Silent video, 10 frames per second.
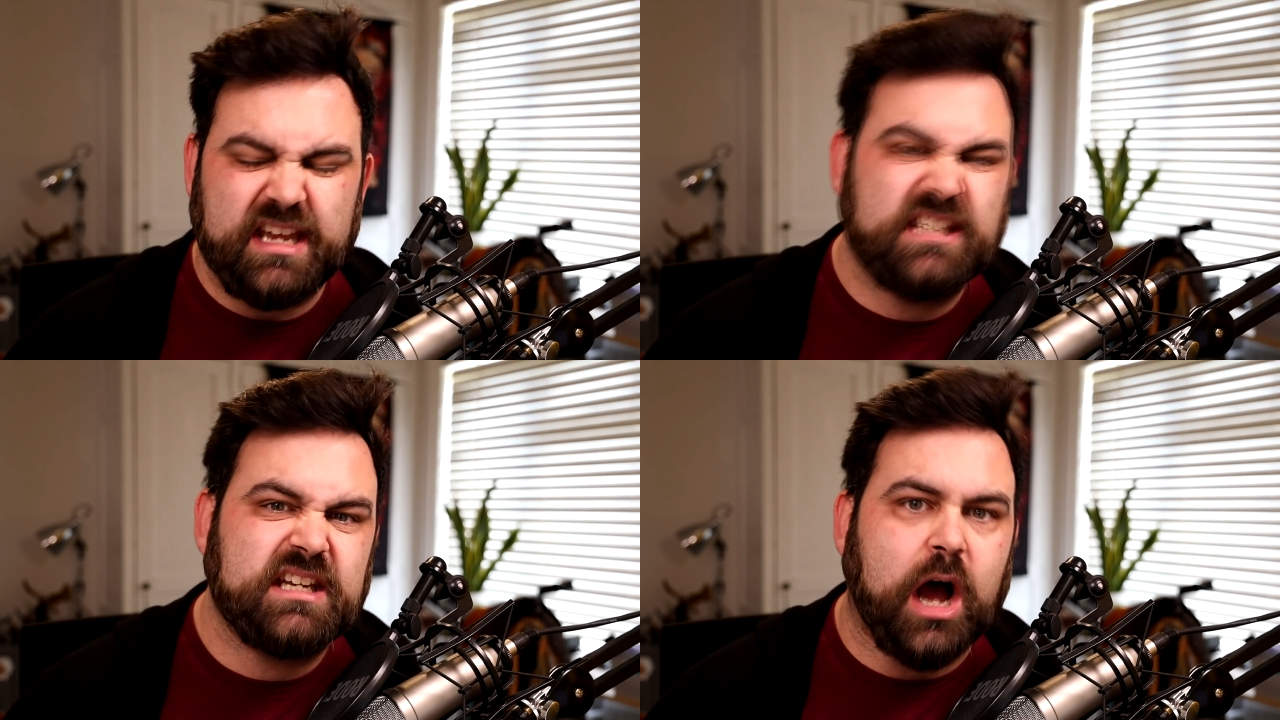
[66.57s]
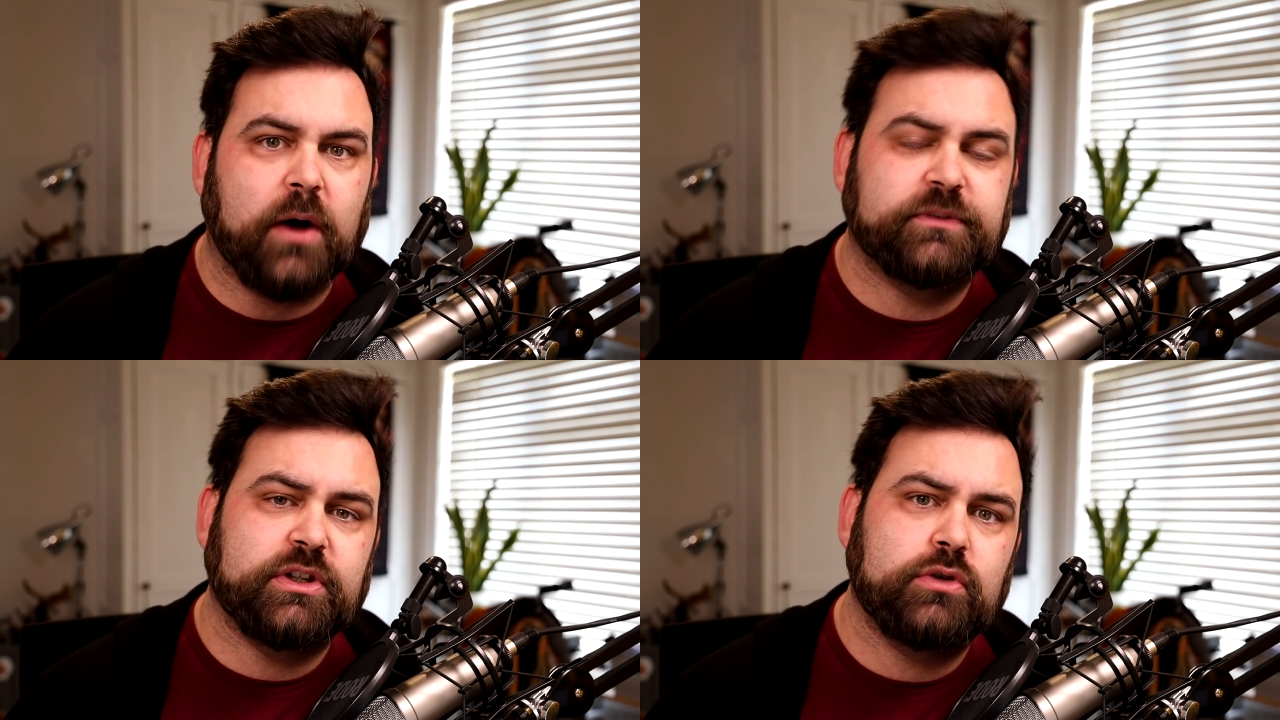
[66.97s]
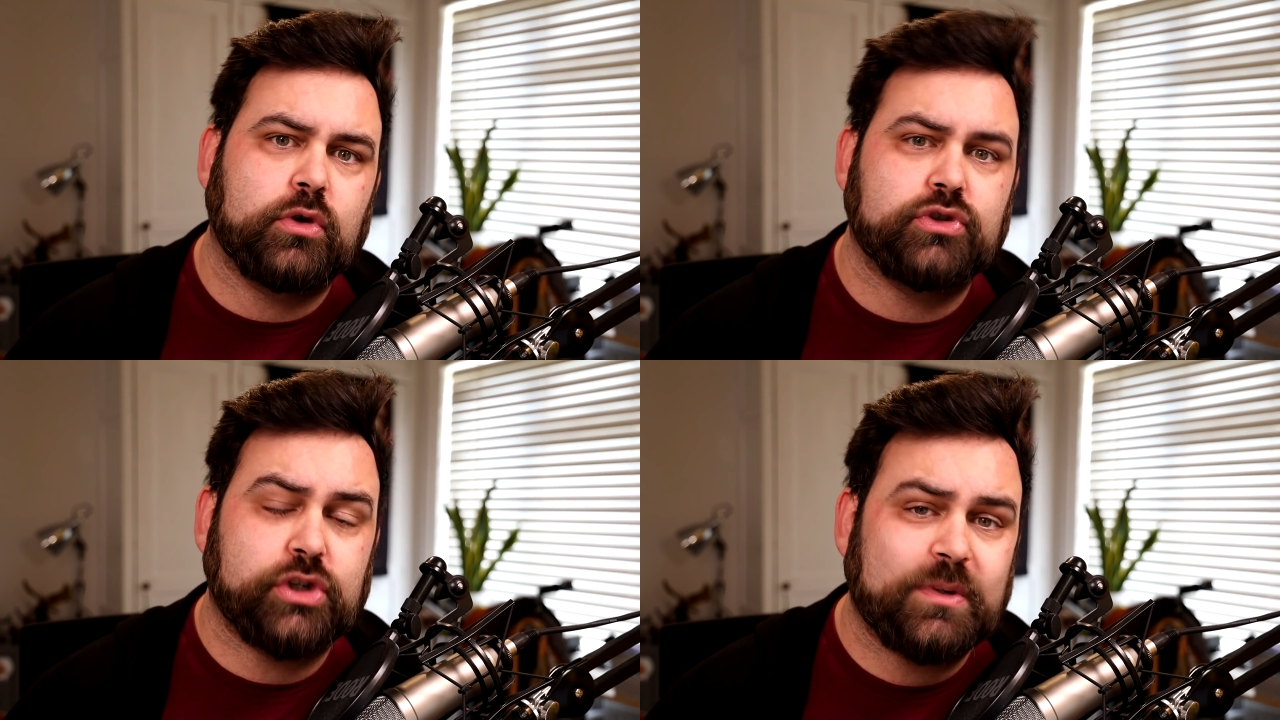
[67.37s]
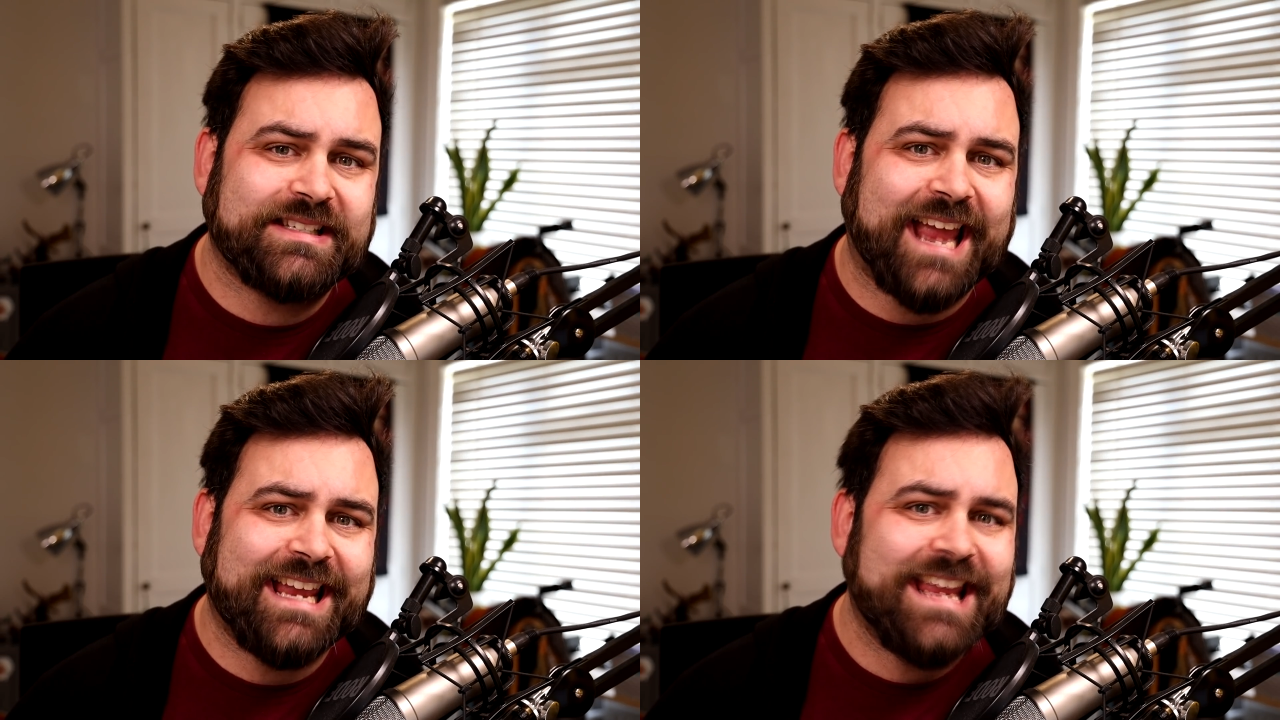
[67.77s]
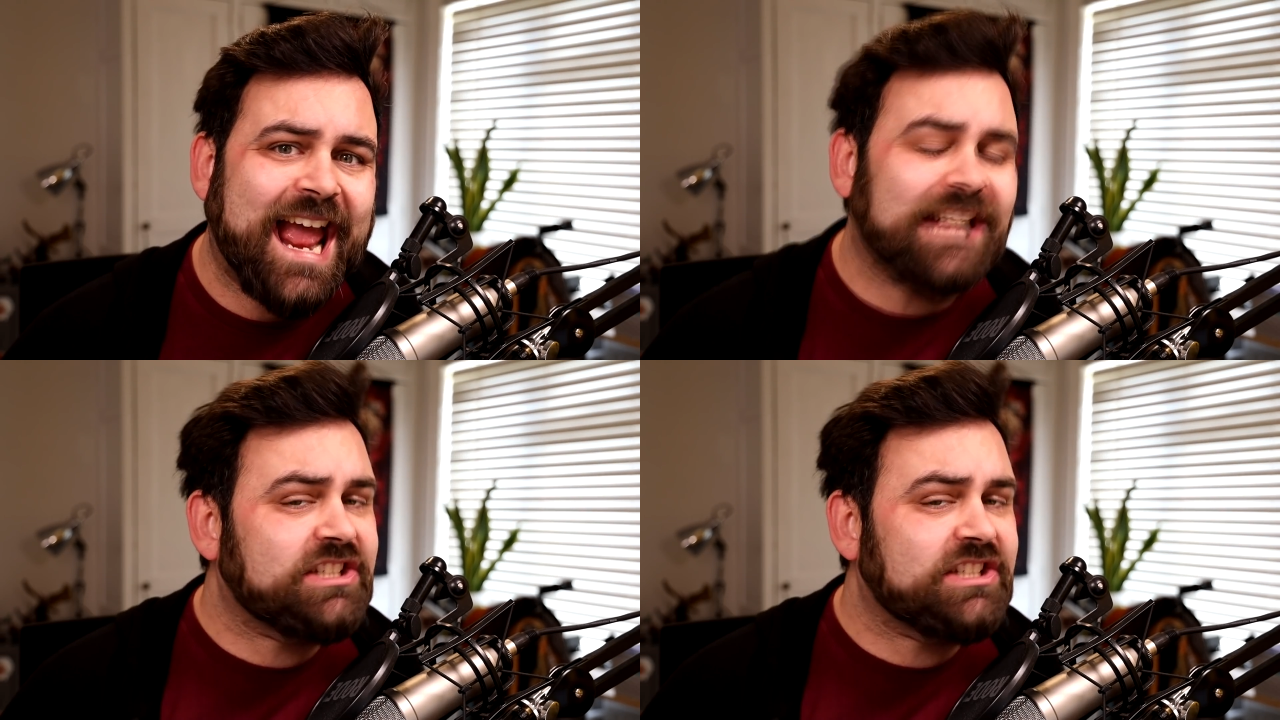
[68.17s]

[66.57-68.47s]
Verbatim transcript: mid-afternoon on Tuesday, and